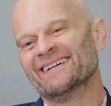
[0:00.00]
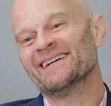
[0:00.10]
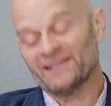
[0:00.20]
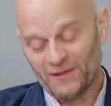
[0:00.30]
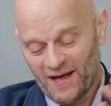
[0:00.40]

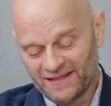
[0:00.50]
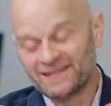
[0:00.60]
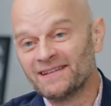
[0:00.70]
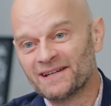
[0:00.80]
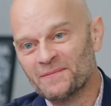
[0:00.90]
So
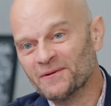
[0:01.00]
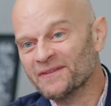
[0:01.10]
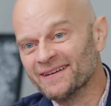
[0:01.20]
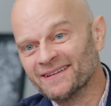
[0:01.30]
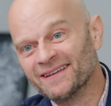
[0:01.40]
that's a couple
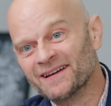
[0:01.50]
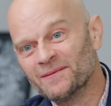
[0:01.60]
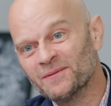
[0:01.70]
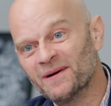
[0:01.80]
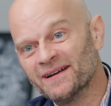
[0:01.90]
things that
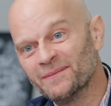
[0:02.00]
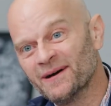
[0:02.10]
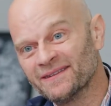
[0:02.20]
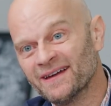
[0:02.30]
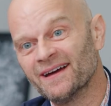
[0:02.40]
come to mind
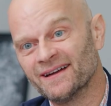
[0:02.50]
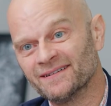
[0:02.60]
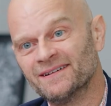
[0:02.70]
about that.